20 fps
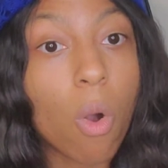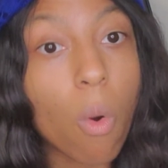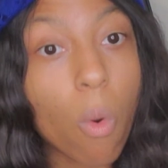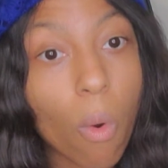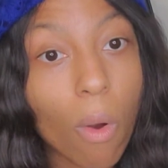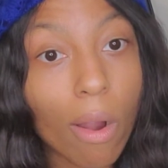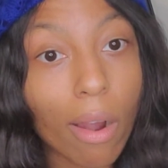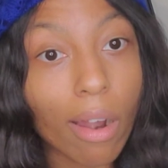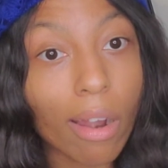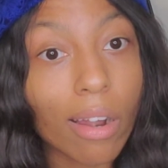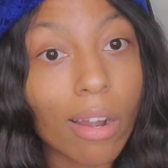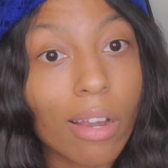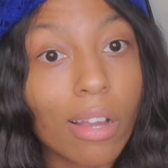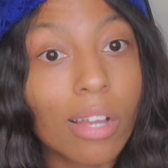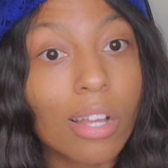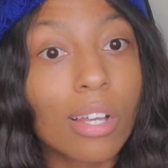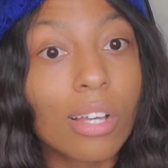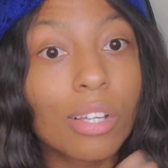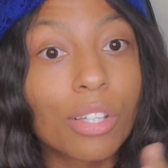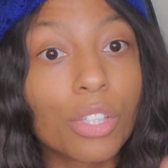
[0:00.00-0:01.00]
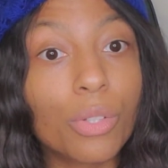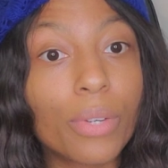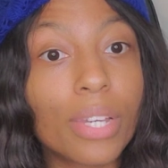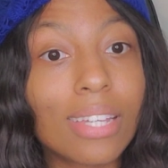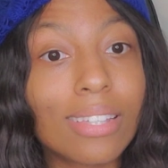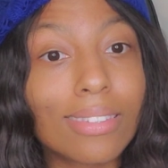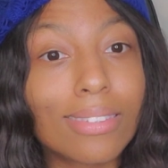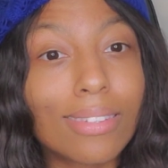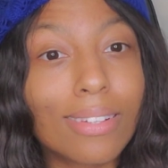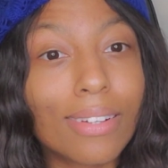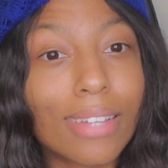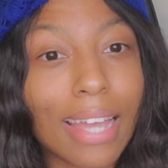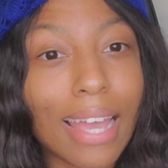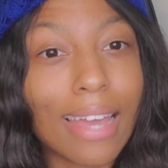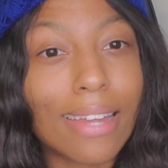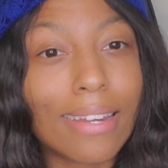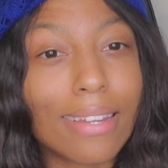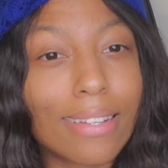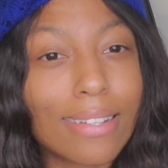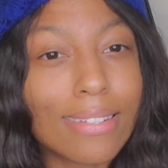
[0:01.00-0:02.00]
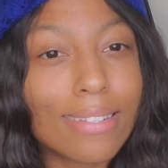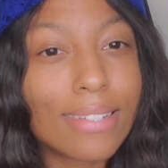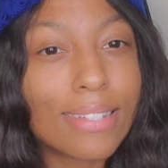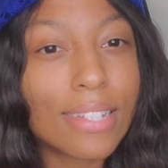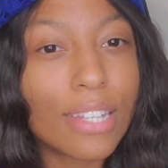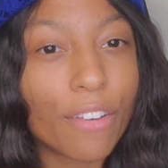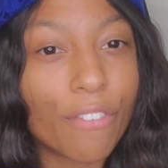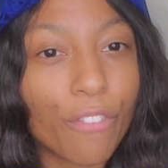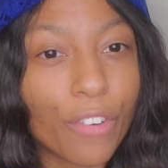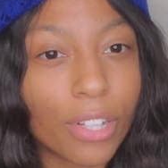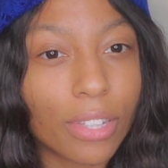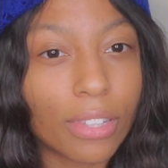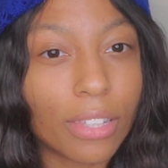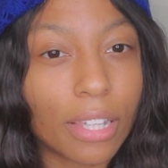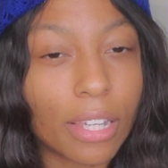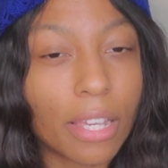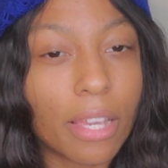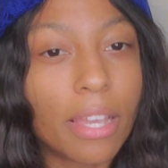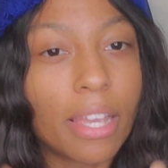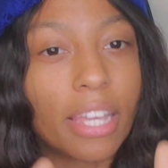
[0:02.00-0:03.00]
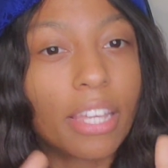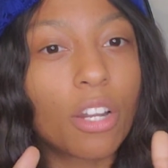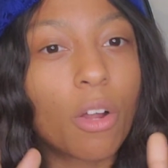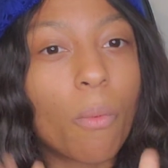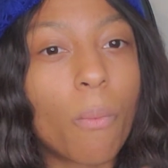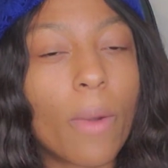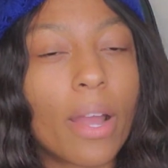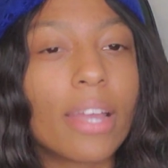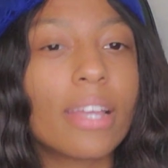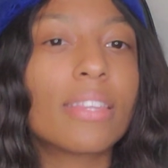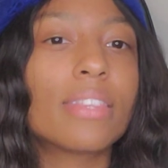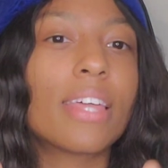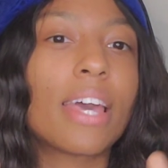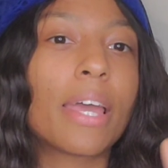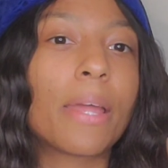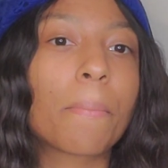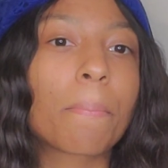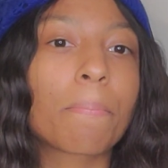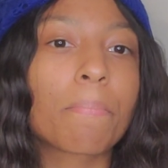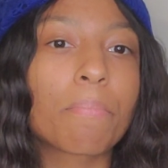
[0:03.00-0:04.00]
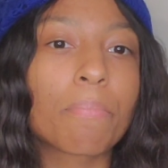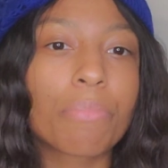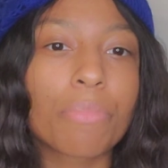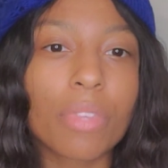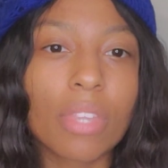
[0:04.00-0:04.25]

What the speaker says: Or you can look at it differently in a way that